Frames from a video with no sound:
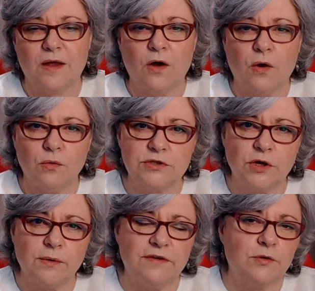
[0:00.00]
Also,
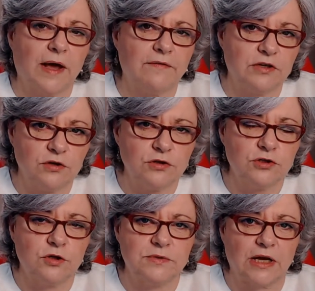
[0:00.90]
if you have a
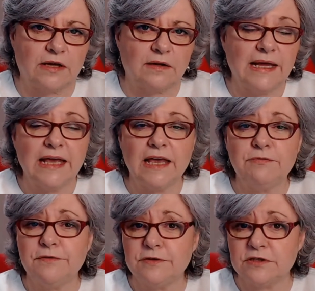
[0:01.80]
YouTube channel, even if
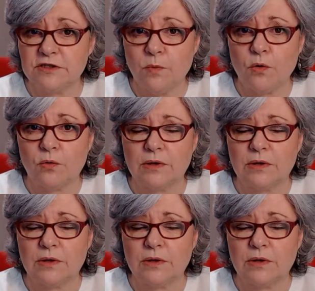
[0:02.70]
it's small,